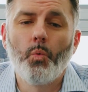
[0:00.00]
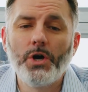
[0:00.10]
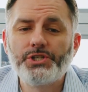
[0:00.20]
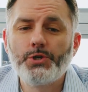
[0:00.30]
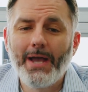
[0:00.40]

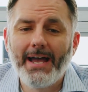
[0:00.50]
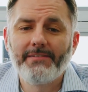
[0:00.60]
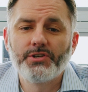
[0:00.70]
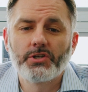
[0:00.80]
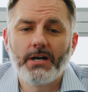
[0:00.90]
Once you
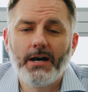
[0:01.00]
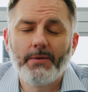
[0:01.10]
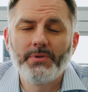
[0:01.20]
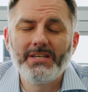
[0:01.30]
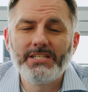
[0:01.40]
have your
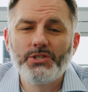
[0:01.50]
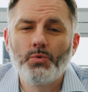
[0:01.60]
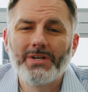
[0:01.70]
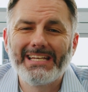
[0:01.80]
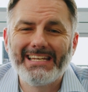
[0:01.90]
copy, you
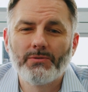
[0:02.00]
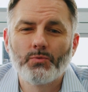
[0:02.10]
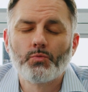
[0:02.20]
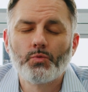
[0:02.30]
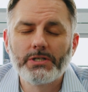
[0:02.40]
want to
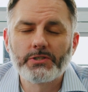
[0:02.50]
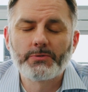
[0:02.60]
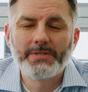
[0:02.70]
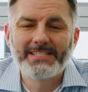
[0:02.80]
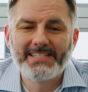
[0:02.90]
get real
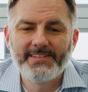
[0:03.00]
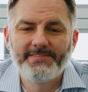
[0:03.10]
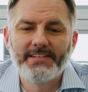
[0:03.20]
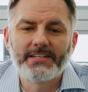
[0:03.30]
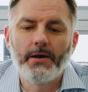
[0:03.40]

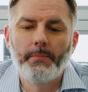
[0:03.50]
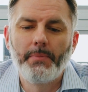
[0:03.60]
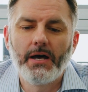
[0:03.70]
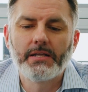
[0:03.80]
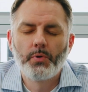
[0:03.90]
specific
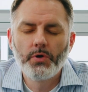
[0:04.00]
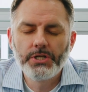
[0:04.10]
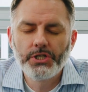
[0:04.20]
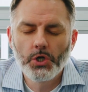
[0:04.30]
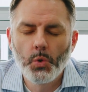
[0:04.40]
about
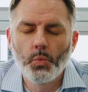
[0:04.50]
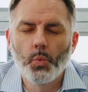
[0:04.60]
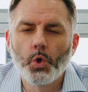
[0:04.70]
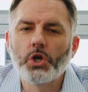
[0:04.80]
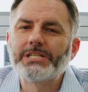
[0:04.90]
putting your own
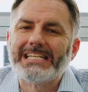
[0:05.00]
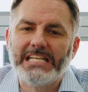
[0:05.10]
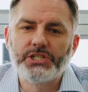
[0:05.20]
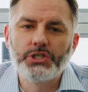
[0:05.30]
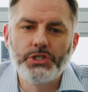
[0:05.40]
words
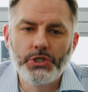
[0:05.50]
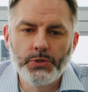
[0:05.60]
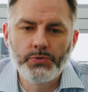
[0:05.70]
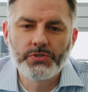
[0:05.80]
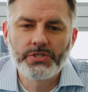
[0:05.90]
into
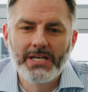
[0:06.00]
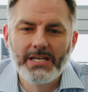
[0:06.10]
use